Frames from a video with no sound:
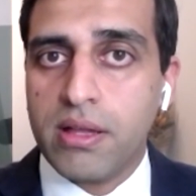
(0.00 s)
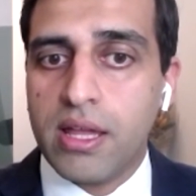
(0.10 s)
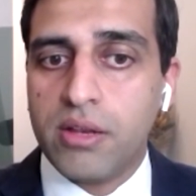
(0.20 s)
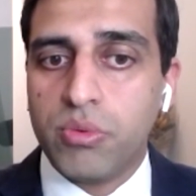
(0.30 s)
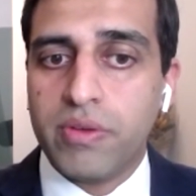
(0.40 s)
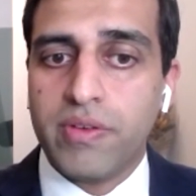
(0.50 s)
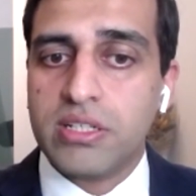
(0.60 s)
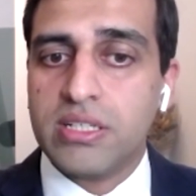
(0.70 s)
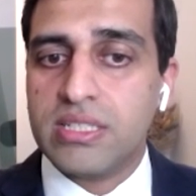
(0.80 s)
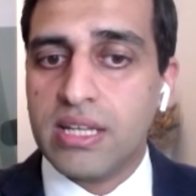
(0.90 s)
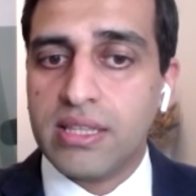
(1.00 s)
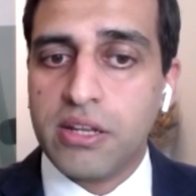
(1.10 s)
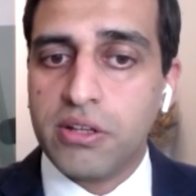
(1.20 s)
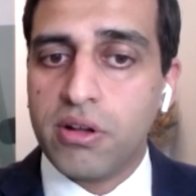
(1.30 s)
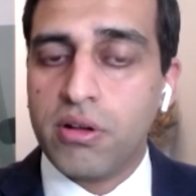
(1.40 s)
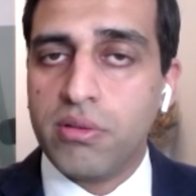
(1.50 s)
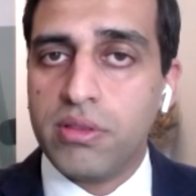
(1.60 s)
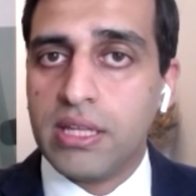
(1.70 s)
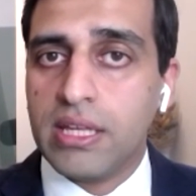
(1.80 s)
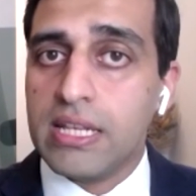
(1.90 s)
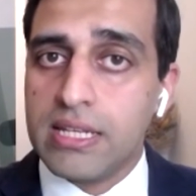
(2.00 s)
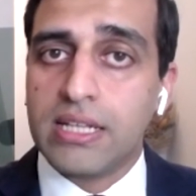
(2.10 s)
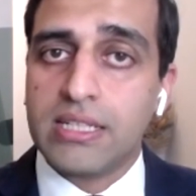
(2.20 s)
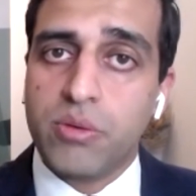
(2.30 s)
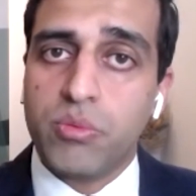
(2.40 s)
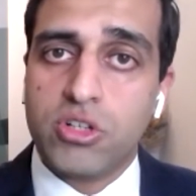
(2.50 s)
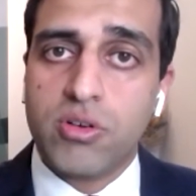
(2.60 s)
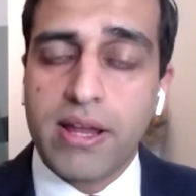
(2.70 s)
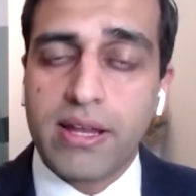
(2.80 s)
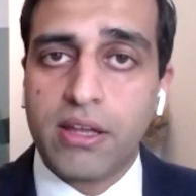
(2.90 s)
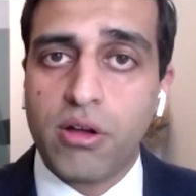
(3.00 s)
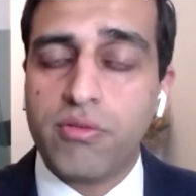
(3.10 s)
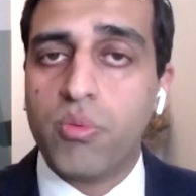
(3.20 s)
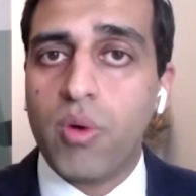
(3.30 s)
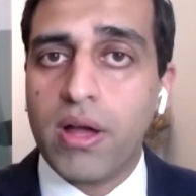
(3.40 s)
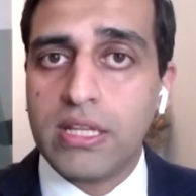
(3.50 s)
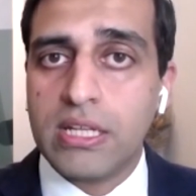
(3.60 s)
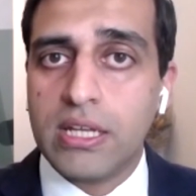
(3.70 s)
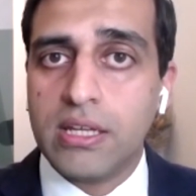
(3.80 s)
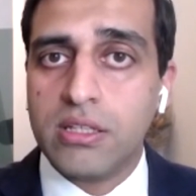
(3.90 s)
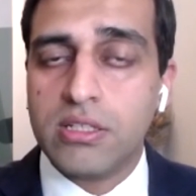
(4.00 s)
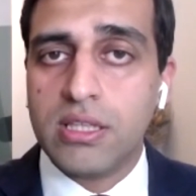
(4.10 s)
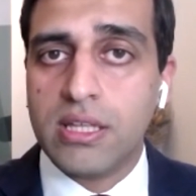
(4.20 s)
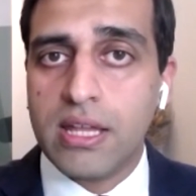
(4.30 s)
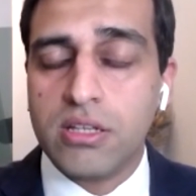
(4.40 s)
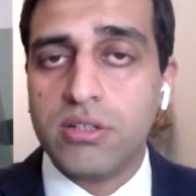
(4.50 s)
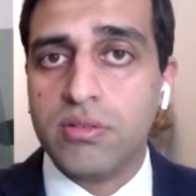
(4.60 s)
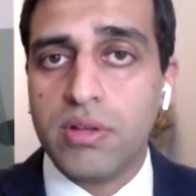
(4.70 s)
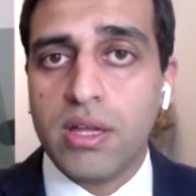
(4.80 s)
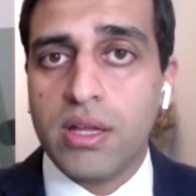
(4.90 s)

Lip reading: And we've actually seen that, the index that we're tracking over 1 year to the end of